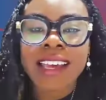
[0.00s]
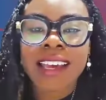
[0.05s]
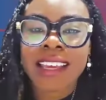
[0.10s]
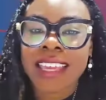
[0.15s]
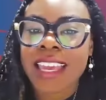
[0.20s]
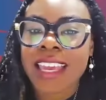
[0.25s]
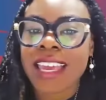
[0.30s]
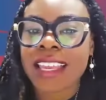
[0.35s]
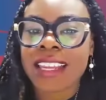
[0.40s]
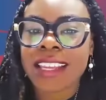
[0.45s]

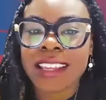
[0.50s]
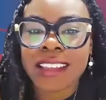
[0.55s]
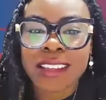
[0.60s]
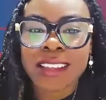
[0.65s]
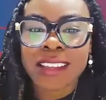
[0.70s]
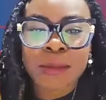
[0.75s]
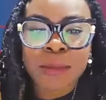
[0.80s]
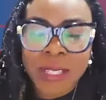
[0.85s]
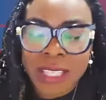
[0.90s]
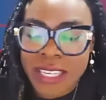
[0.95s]
Again,
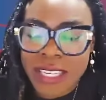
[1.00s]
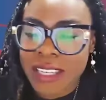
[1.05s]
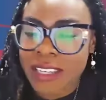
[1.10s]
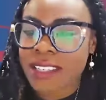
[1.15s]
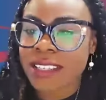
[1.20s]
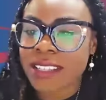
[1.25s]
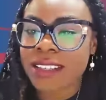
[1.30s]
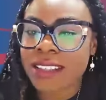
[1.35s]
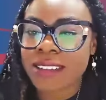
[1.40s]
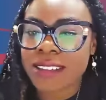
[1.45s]
it can
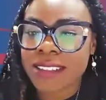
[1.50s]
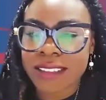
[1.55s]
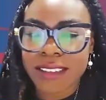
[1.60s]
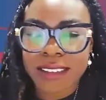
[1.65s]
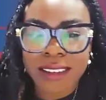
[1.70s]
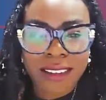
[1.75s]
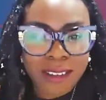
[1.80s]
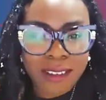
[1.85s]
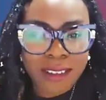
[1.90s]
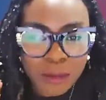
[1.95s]
be
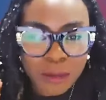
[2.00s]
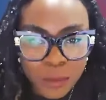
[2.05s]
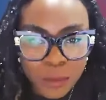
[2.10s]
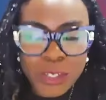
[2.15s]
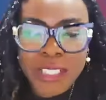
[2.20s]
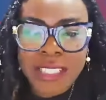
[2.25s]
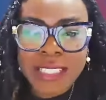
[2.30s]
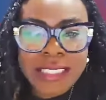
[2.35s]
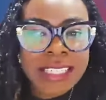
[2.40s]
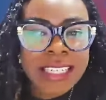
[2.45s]
a
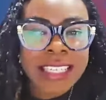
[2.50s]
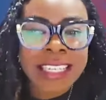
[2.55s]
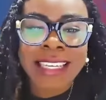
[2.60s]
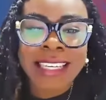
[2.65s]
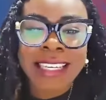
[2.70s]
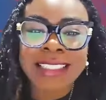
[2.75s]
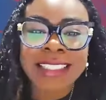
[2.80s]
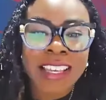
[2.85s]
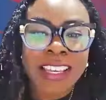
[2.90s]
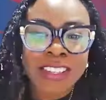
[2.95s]
pretty
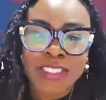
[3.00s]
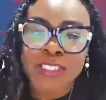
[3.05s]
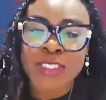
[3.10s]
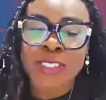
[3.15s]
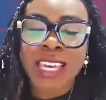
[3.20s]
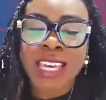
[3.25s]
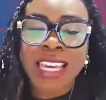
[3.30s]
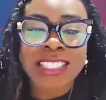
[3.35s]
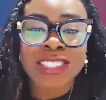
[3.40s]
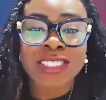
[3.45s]
tedious
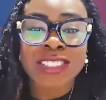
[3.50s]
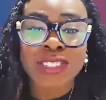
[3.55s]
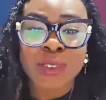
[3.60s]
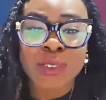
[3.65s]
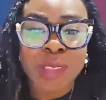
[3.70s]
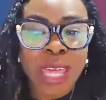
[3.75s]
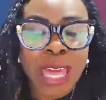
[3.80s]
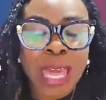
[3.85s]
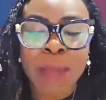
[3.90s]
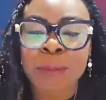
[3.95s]
exercise to
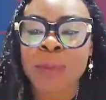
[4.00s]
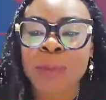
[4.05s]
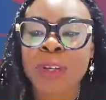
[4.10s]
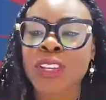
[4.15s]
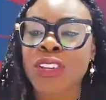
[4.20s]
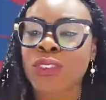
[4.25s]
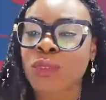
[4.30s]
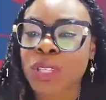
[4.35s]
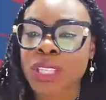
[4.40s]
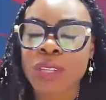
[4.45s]
do that,
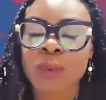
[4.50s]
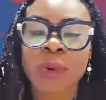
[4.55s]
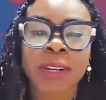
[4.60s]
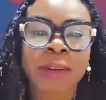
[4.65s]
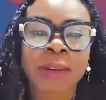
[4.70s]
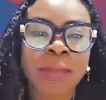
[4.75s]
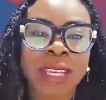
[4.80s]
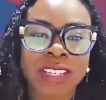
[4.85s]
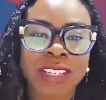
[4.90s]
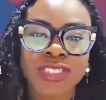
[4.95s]
but you really
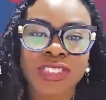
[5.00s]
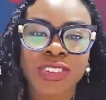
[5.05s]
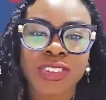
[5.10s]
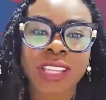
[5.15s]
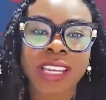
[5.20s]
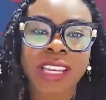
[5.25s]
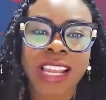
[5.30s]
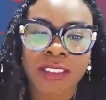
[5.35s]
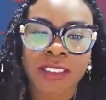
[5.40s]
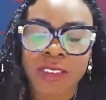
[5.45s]
want to make sure
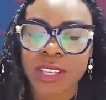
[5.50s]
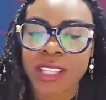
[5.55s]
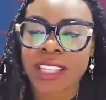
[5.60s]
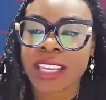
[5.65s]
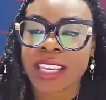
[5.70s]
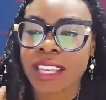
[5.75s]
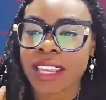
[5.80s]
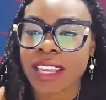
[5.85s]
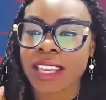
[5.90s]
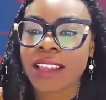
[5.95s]
that
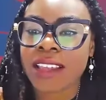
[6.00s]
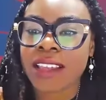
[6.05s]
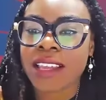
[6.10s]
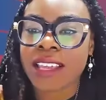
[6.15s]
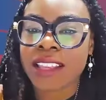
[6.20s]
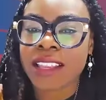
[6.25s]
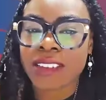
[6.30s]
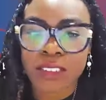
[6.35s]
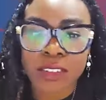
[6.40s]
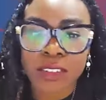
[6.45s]
everything
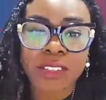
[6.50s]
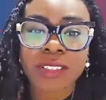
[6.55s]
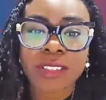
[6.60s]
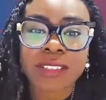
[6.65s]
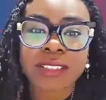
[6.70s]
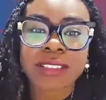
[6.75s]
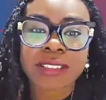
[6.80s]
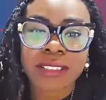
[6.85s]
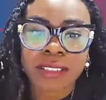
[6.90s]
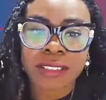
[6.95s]

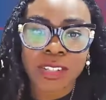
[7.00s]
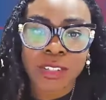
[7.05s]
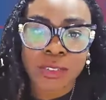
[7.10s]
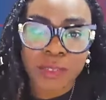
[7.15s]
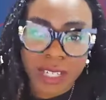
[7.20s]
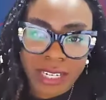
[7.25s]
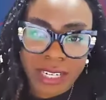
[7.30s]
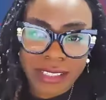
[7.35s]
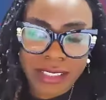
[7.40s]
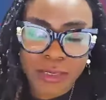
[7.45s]
looks
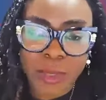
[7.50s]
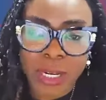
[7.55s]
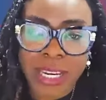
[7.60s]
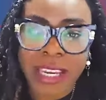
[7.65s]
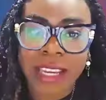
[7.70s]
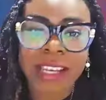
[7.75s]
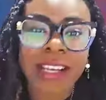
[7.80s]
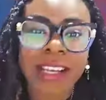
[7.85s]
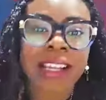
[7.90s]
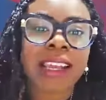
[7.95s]
correct,
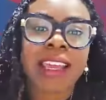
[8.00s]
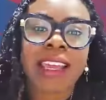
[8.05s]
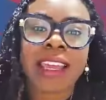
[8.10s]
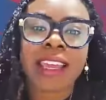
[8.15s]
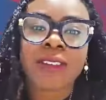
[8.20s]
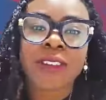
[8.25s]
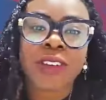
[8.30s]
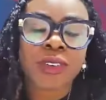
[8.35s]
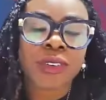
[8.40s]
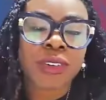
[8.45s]
right?
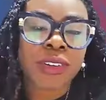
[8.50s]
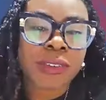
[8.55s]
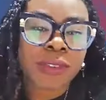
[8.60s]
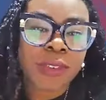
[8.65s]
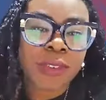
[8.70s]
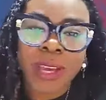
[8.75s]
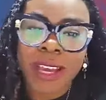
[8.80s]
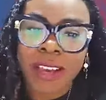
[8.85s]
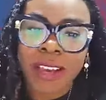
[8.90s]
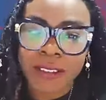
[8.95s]
If
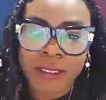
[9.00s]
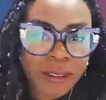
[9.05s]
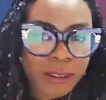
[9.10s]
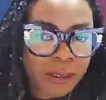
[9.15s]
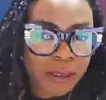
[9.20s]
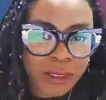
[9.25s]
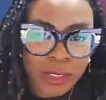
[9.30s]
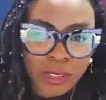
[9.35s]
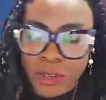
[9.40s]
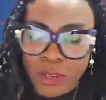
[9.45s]
you have,
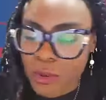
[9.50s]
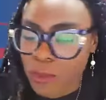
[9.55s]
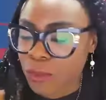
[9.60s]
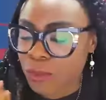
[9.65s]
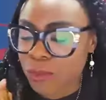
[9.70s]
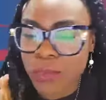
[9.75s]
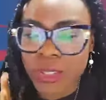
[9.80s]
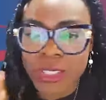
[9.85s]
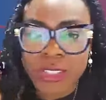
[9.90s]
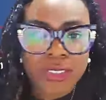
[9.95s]

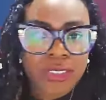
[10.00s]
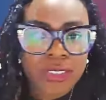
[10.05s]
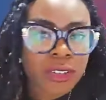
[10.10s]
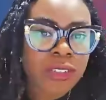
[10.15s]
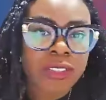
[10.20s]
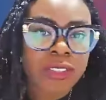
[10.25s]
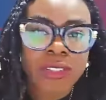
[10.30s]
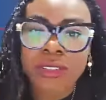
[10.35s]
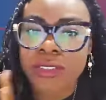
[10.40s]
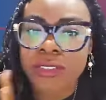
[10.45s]

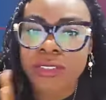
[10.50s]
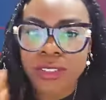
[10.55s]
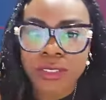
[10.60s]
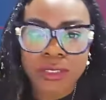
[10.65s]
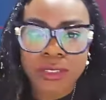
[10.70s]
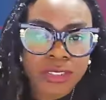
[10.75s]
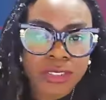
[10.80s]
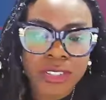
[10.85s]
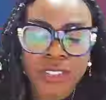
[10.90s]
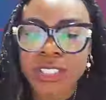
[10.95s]
consultants
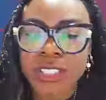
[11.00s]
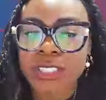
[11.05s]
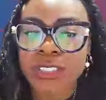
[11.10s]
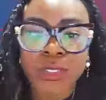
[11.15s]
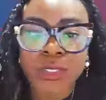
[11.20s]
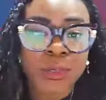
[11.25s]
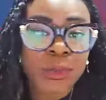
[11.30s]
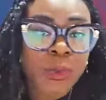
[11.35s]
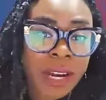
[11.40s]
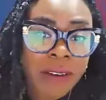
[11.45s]
or
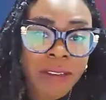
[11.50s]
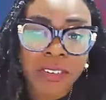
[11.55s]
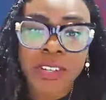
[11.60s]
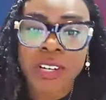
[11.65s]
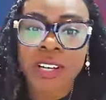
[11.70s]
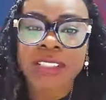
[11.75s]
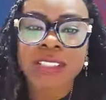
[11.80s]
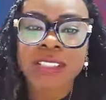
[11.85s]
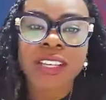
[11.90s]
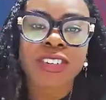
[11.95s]
attorneys or
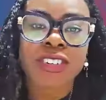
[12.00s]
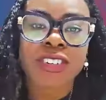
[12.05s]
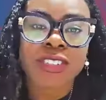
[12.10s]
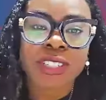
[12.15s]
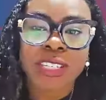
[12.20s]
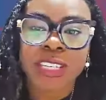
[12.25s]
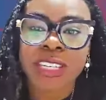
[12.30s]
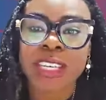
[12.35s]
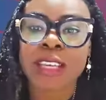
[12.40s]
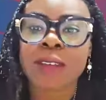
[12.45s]
whoever else on
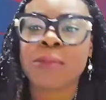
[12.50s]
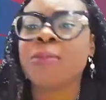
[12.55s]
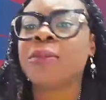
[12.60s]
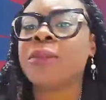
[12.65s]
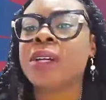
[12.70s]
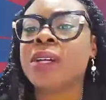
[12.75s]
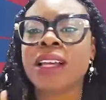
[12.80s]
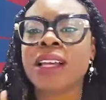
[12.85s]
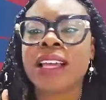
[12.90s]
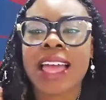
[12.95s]
your
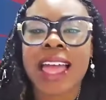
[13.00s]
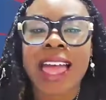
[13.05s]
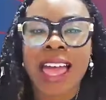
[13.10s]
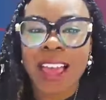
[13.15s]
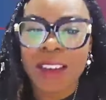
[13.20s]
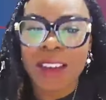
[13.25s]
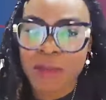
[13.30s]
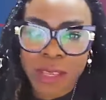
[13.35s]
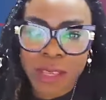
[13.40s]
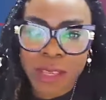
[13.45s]
team,
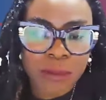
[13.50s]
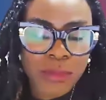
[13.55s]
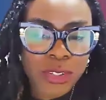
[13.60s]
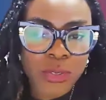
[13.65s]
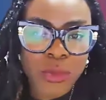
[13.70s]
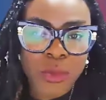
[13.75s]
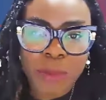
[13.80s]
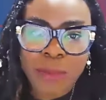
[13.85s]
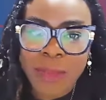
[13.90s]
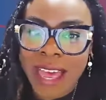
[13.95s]
have them
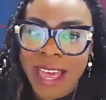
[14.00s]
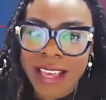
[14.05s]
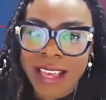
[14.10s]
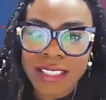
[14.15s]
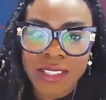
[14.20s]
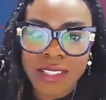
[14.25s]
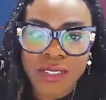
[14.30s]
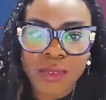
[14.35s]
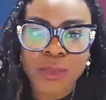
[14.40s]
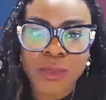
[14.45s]
do a
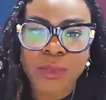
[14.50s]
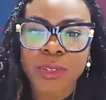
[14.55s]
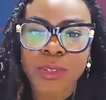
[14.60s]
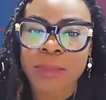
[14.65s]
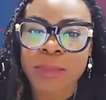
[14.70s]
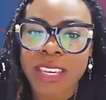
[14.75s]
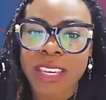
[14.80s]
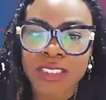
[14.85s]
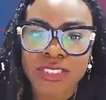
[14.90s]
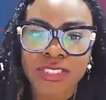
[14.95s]
pass through
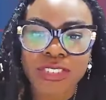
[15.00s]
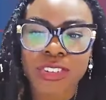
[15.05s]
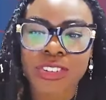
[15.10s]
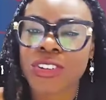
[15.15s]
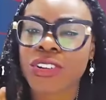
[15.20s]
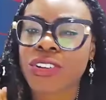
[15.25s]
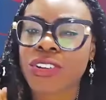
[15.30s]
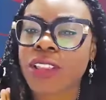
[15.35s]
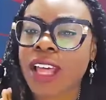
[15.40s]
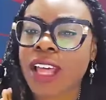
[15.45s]
to make
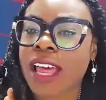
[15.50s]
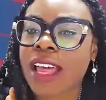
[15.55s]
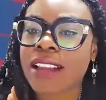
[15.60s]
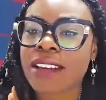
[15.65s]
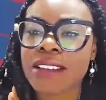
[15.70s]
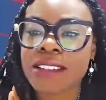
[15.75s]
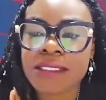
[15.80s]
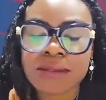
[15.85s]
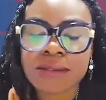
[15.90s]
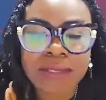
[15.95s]
sure
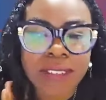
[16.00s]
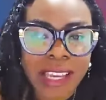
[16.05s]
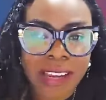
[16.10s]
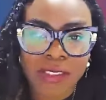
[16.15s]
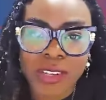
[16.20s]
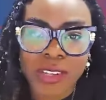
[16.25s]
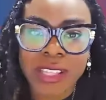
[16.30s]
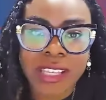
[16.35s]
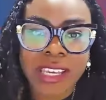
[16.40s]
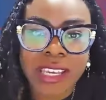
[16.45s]
that
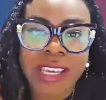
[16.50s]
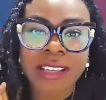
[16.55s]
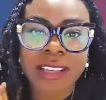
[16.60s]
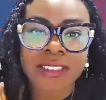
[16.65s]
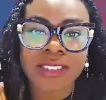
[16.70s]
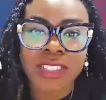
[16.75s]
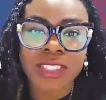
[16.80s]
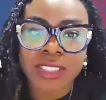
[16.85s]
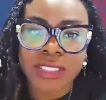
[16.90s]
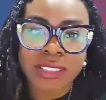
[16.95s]

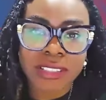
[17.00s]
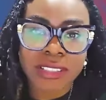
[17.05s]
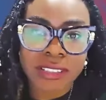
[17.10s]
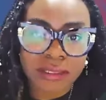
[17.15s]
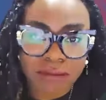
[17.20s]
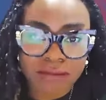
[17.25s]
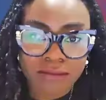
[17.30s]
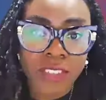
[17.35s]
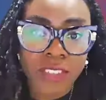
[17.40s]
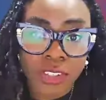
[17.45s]
everything looks
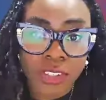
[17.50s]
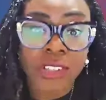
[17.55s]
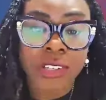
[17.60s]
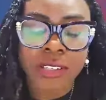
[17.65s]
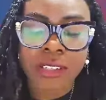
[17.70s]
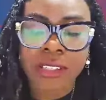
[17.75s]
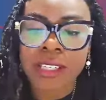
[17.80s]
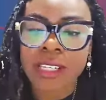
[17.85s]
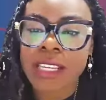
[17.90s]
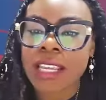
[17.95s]

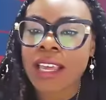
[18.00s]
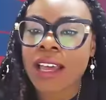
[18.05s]
good.